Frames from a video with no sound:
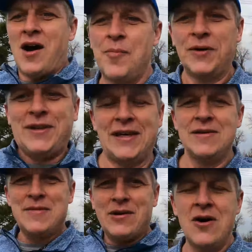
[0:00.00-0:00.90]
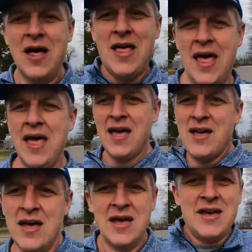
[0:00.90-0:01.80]
I'll put that email
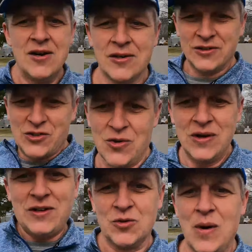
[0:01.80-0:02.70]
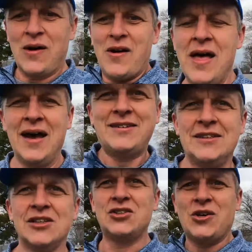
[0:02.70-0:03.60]
here on the screen as well as
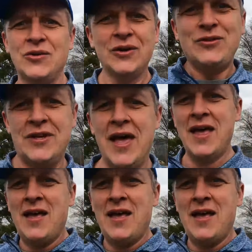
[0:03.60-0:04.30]
in the show notes,